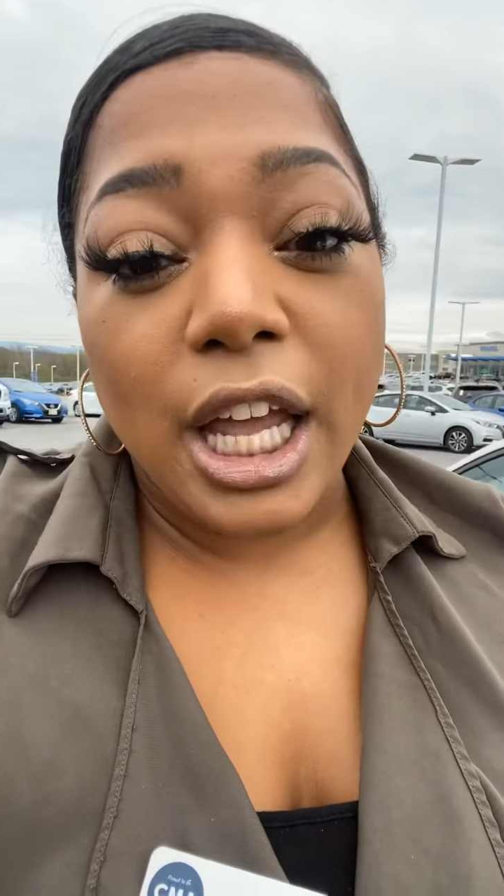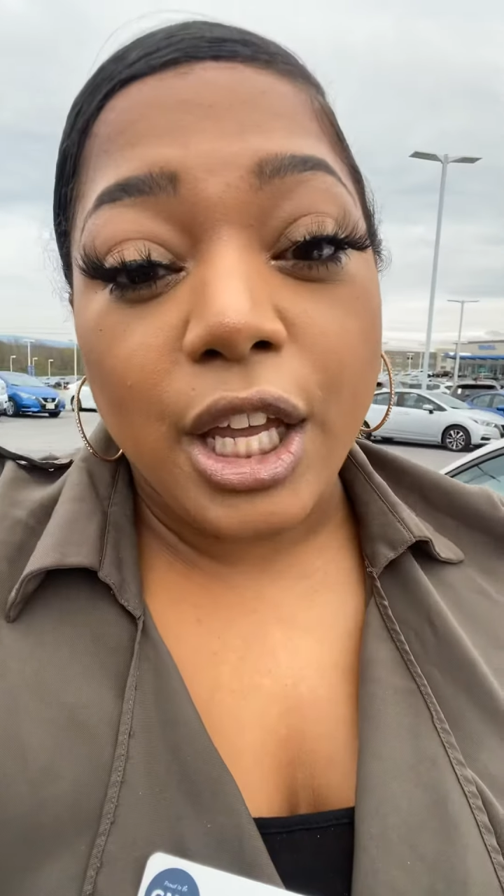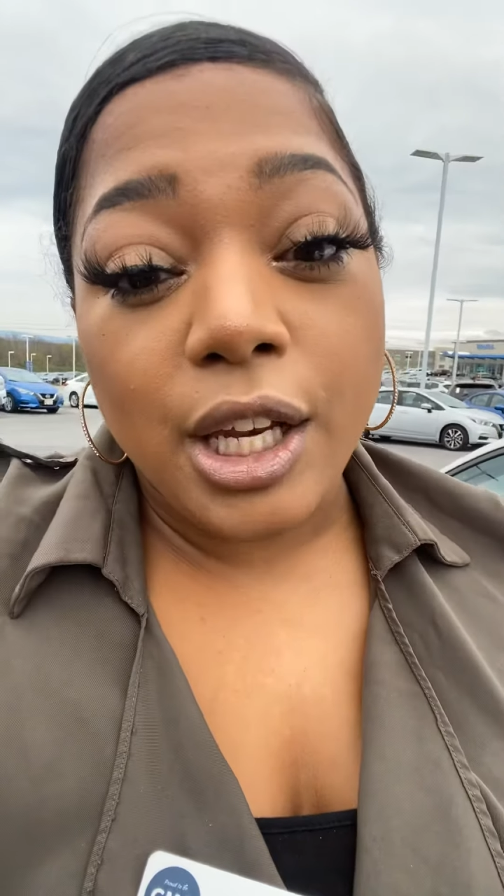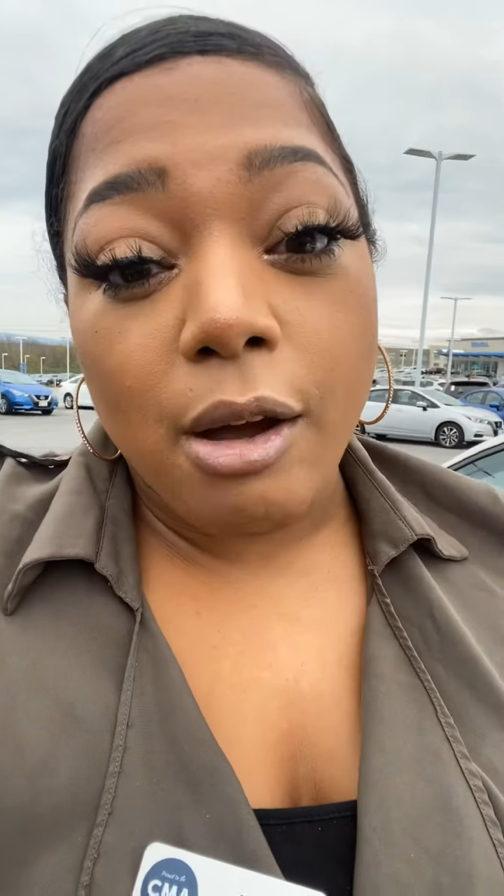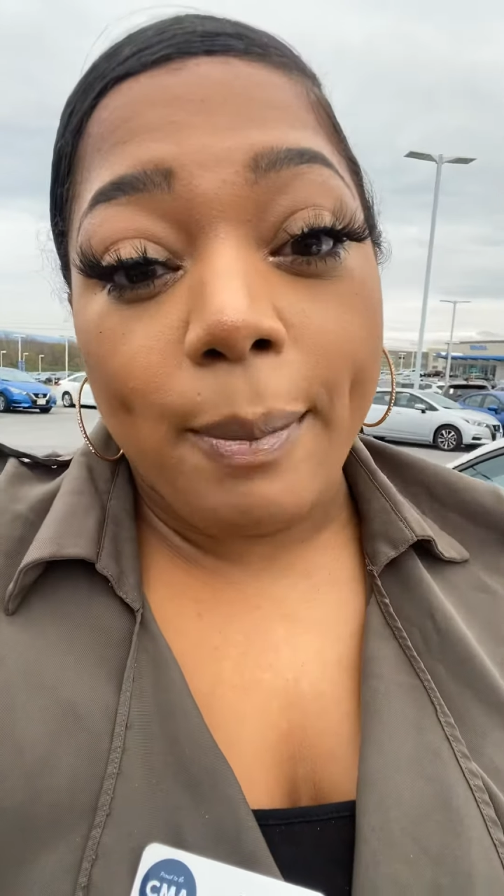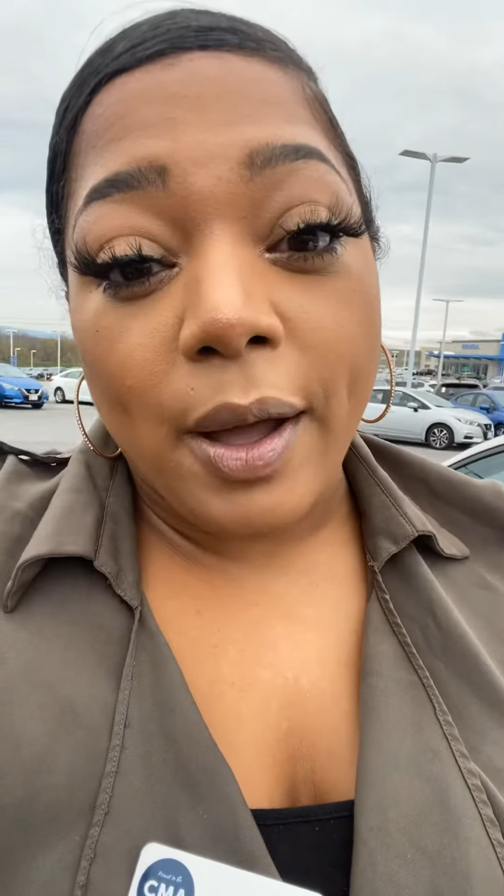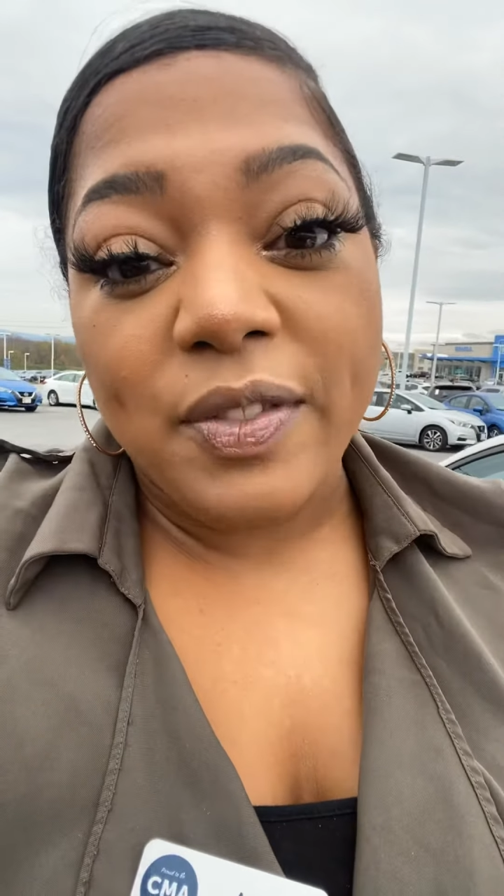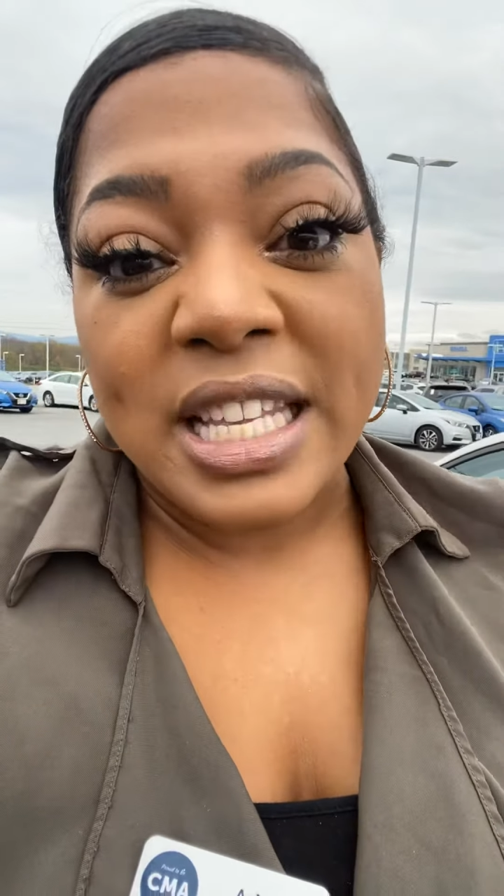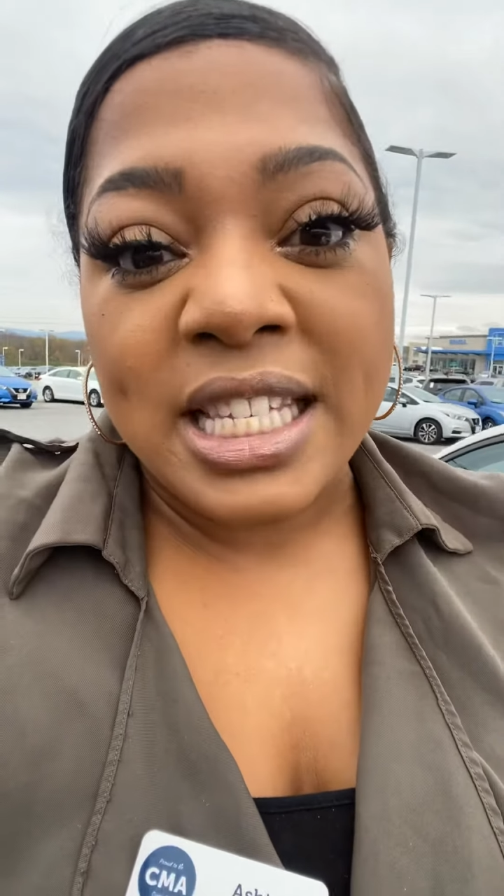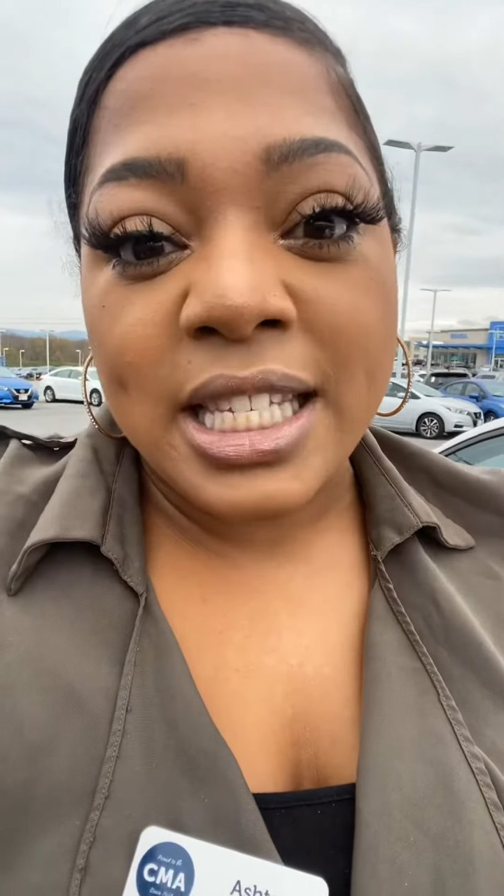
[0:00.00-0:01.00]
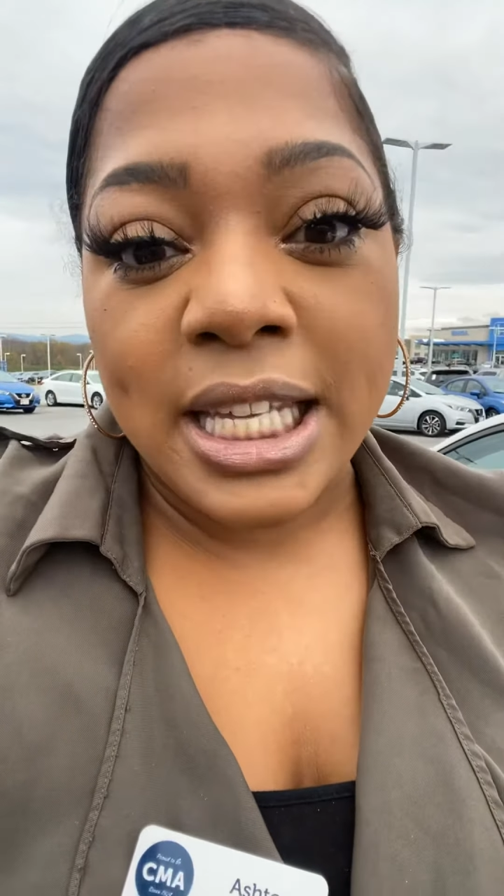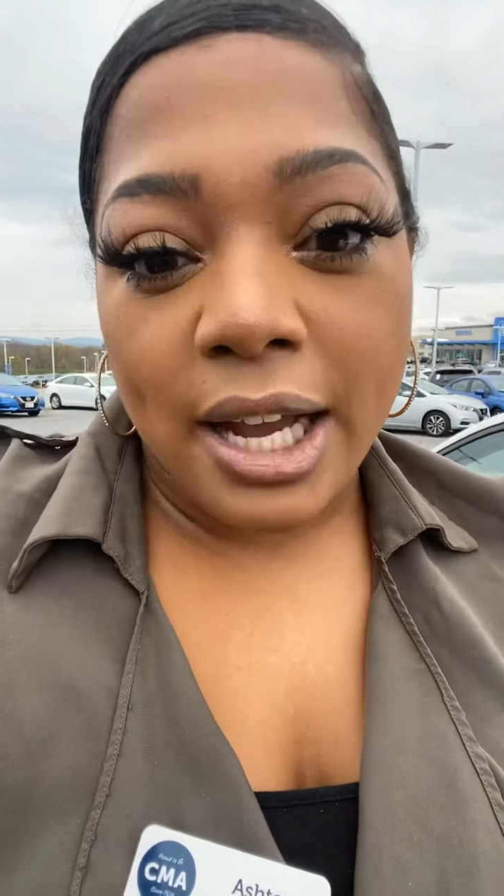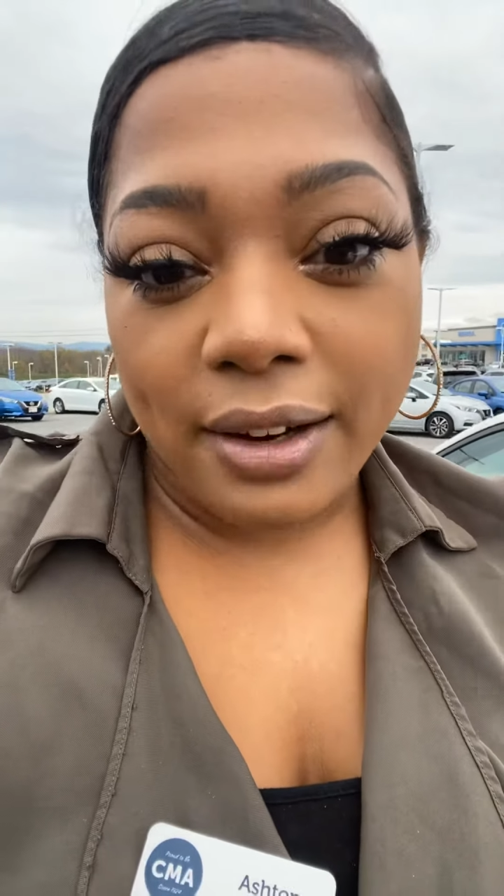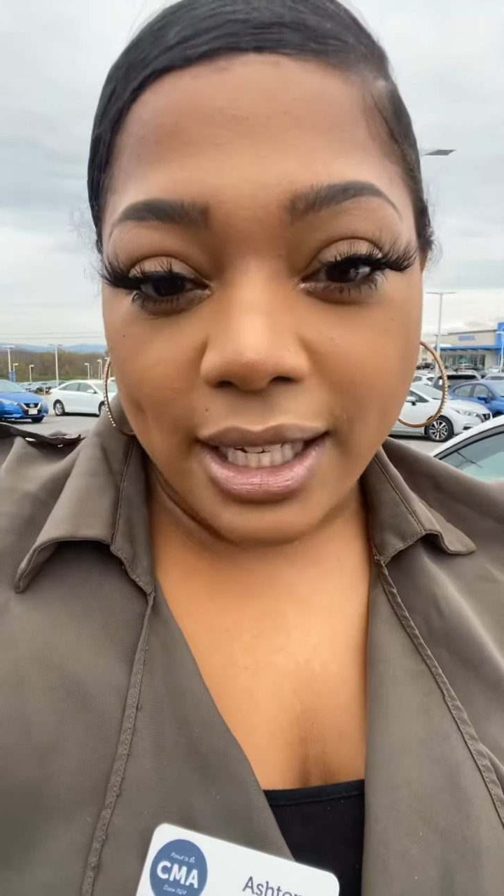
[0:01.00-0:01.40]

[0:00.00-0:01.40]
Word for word: you know about these scary